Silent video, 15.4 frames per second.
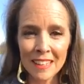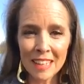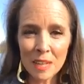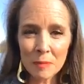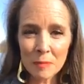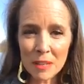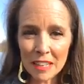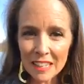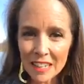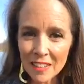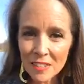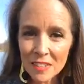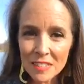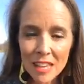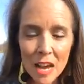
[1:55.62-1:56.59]
Keep taking
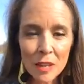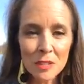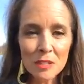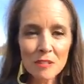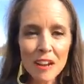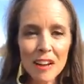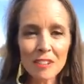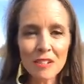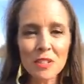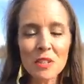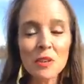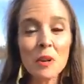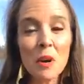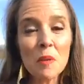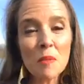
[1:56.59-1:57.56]
in the sounds around
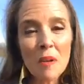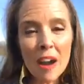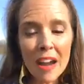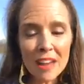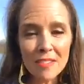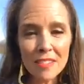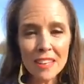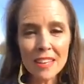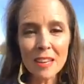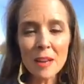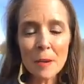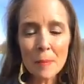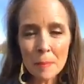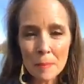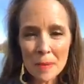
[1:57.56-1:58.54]
you,
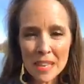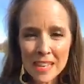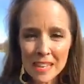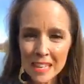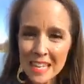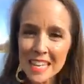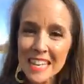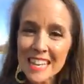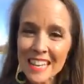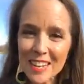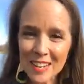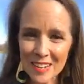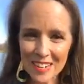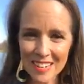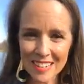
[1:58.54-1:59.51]
arriving, being
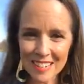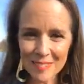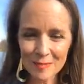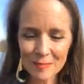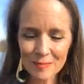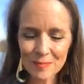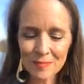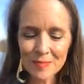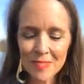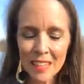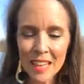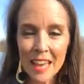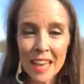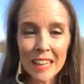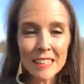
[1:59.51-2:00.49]
here
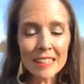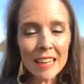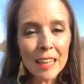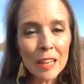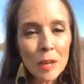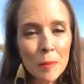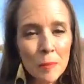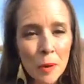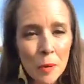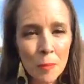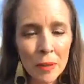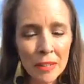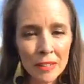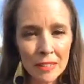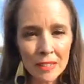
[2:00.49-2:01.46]
and take a
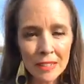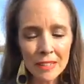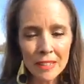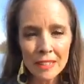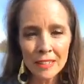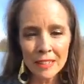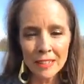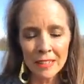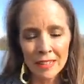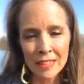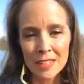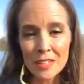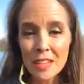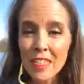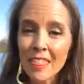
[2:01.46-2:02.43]
moment
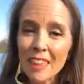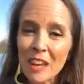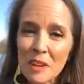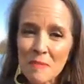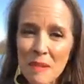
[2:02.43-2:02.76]
to think